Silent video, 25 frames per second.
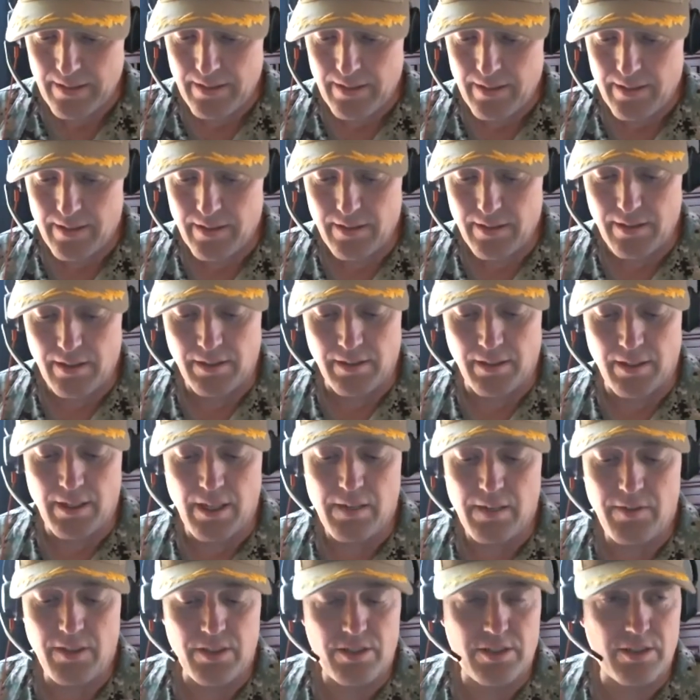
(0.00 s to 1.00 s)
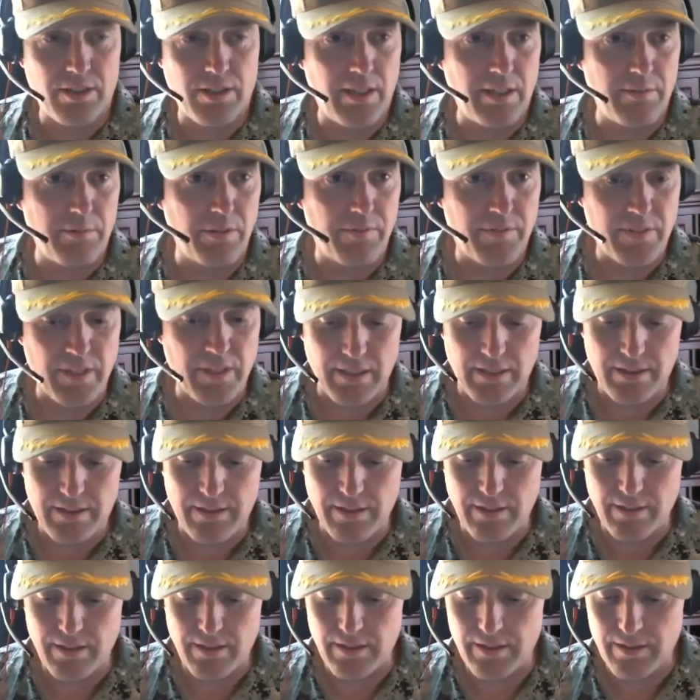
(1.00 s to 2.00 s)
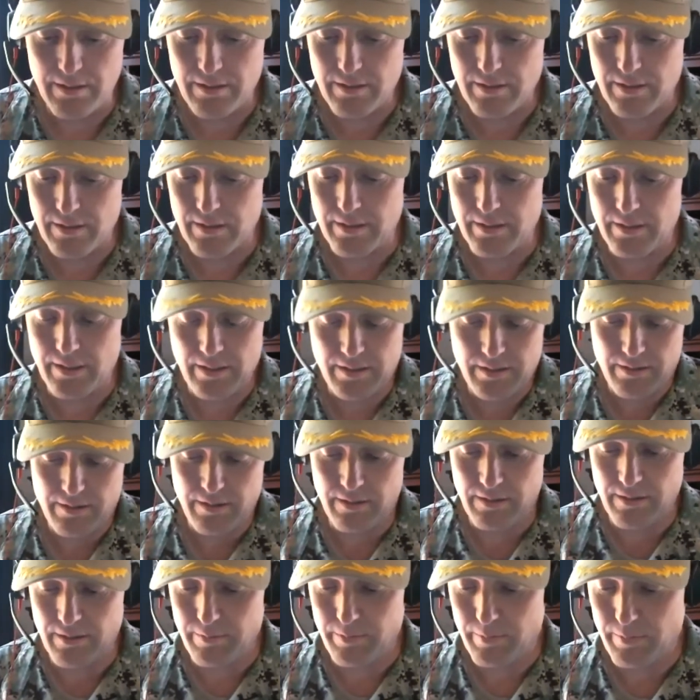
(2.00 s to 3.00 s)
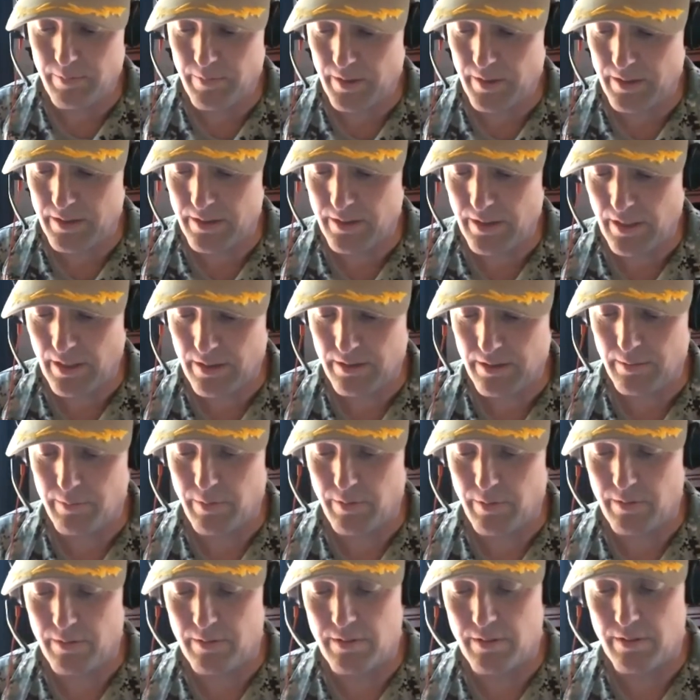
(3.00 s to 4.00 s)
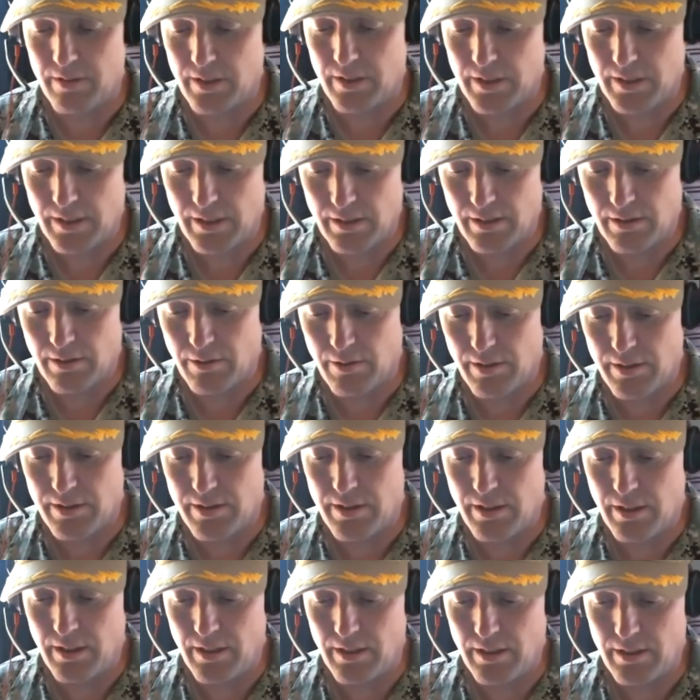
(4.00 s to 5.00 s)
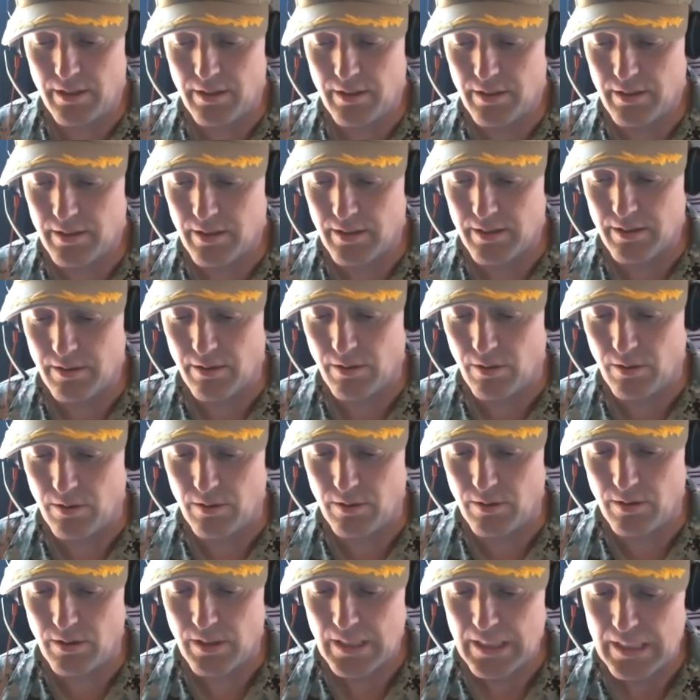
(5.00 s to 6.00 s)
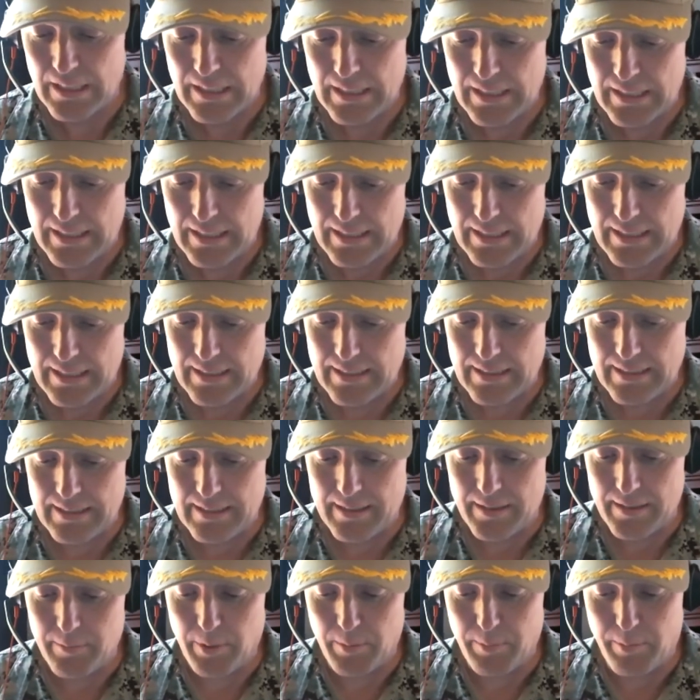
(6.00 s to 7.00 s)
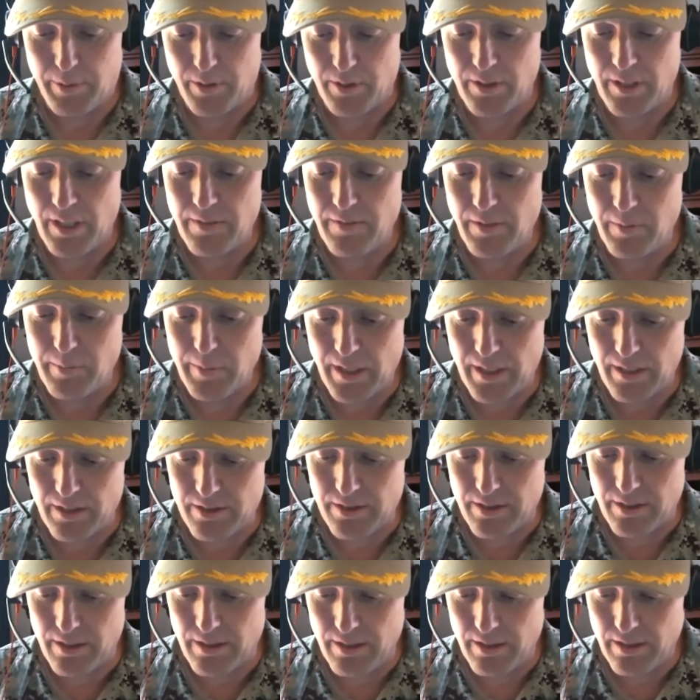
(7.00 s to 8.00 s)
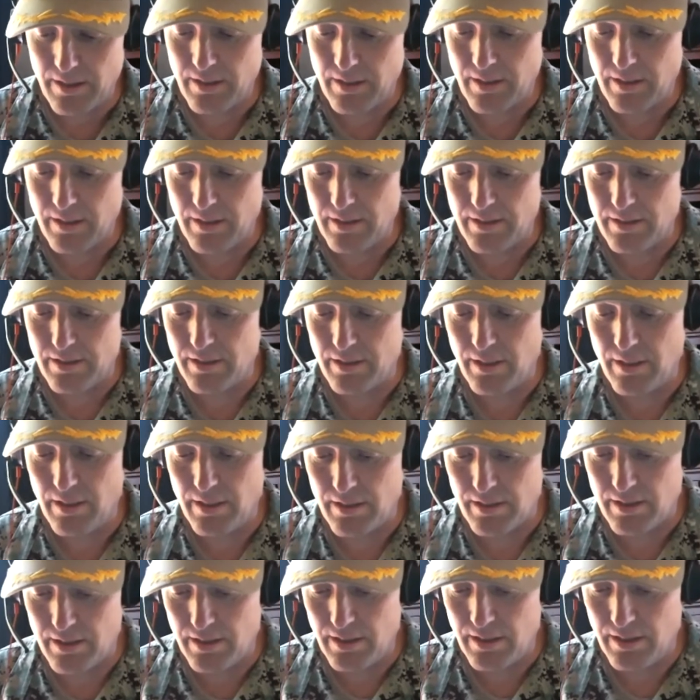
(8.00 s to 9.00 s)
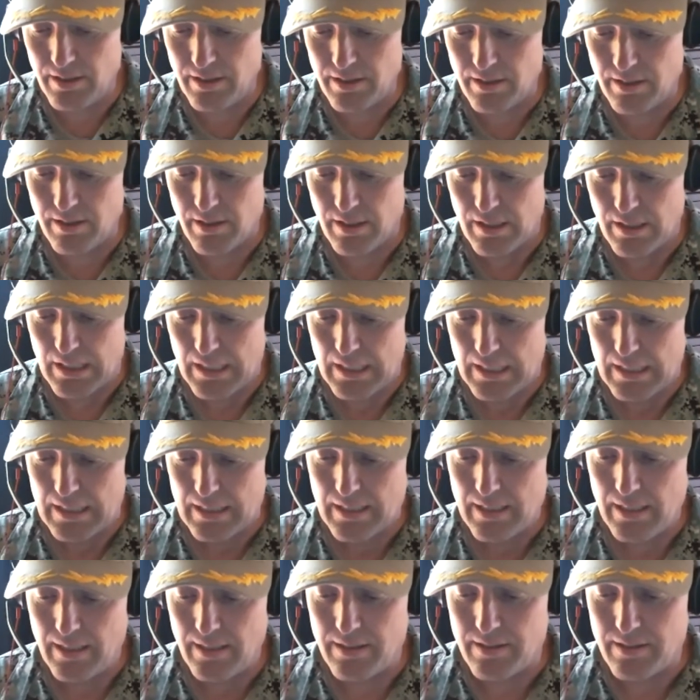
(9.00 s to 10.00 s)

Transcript: On the Navy side, we've got, and this is actually per OSD as a whole, but per Navy medicine, the CDC's guidance